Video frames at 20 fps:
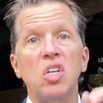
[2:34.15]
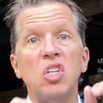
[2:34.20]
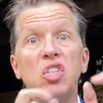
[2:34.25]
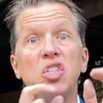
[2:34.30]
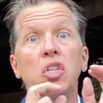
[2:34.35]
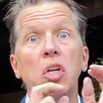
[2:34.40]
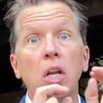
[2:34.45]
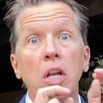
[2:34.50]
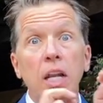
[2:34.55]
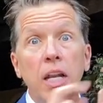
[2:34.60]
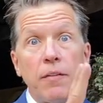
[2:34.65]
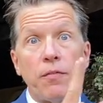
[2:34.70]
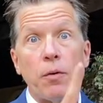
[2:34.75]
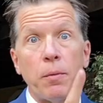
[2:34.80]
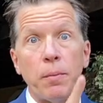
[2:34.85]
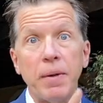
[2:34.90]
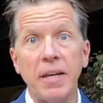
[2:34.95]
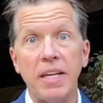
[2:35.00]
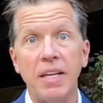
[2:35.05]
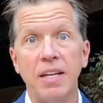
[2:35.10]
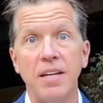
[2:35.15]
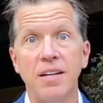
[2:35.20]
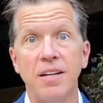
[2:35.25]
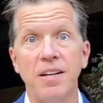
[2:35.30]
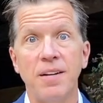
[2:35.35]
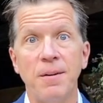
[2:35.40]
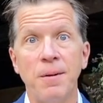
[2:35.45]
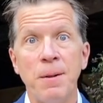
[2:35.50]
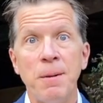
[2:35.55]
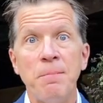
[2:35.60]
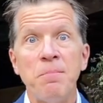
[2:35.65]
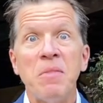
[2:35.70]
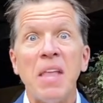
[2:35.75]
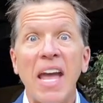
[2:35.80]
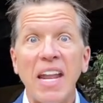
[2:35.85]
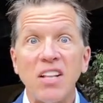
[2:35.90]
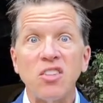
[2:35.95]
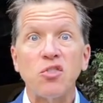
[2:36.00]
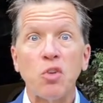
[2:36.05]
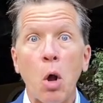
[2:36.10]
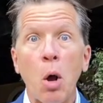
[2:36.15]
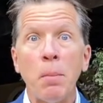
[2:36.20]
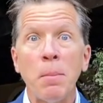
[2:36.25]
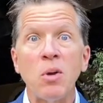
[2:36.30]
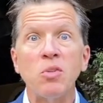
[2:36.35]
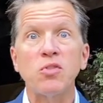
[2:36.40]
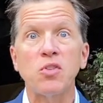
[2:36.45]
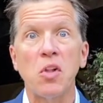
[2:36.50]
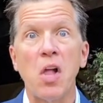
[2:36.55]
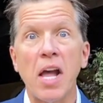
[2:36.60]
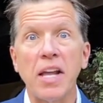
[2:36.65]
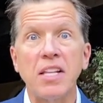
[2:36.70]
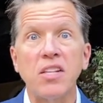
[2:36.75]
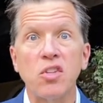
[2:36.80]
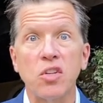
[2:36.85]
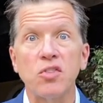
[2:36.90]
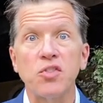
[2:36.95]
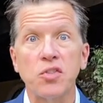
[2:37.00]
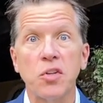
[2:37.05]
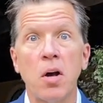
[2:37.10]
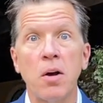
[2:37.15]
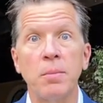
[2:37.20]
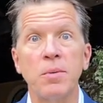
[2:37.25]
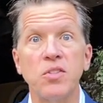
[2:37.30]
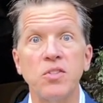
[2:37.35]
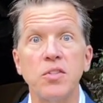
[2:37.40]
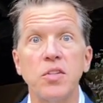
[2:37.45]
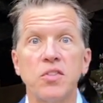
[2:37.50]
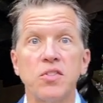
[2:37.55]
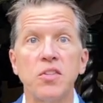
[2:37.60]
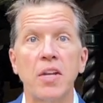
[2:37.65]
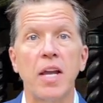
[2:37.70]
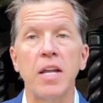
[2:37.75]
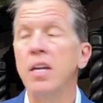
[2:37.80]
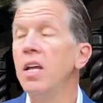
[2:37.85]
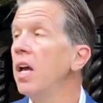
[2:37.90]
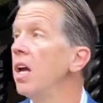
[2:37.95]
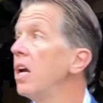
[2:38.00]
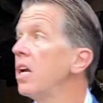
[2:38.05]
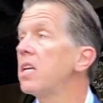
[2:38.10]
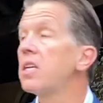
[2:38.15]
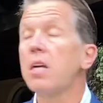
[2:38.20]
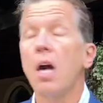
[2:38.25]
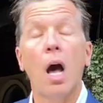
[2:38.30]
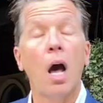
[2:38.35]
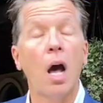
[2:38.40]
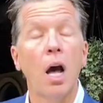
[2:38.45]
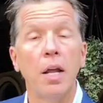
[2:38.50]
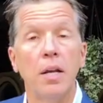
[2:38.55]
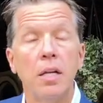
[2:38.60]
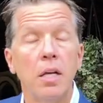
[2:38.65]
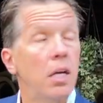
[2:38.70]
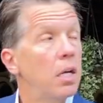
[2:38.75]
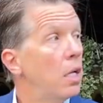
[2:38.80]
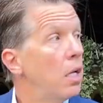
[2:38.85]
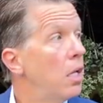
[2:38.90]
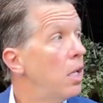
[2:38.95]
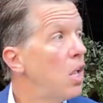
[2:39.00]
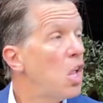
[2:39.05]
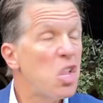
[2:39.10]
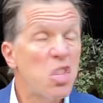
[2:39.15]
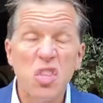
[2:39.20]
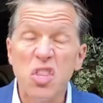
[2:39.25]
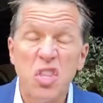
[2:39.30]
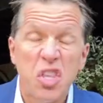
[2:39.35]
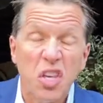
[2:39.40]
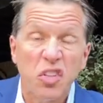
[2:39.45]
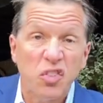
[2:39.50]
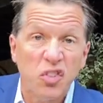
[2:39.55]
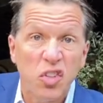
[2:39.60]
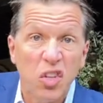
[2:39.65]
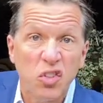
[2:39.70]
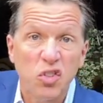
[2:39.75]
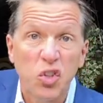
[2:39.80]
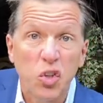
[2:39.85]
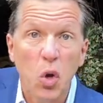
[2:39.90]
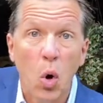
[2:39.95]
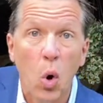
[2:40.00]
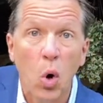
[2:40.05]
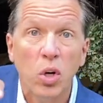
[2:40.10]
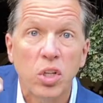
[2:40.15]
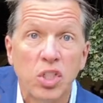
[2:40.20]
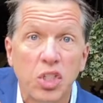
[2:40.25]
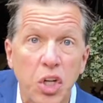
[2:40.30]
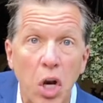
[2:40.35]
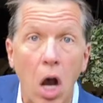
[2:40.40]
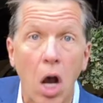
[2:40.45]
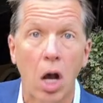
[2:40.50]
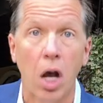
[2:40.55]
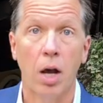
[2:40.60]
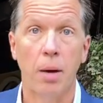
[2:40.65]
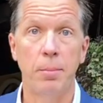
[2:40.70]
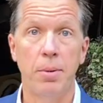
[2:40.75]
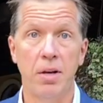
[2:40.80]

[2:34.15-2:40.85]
Deliver me. And it's almost like the psalmist is saying, God, this is your job.